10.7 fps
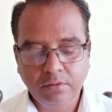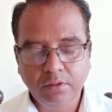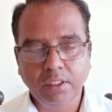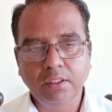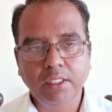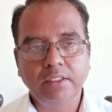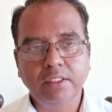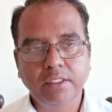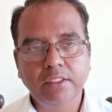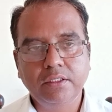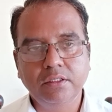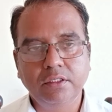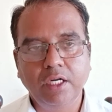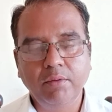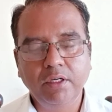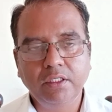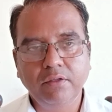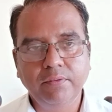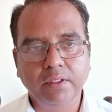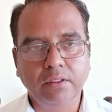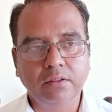and that creates a dramatic
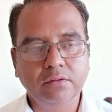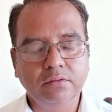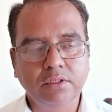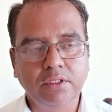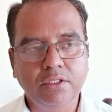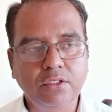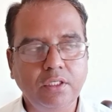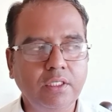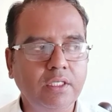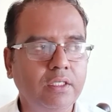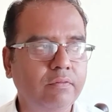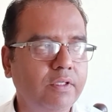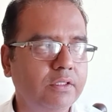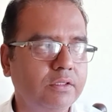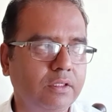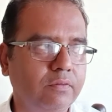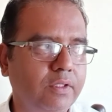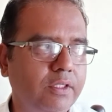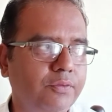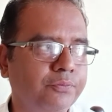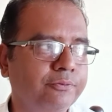effect. The historical events are very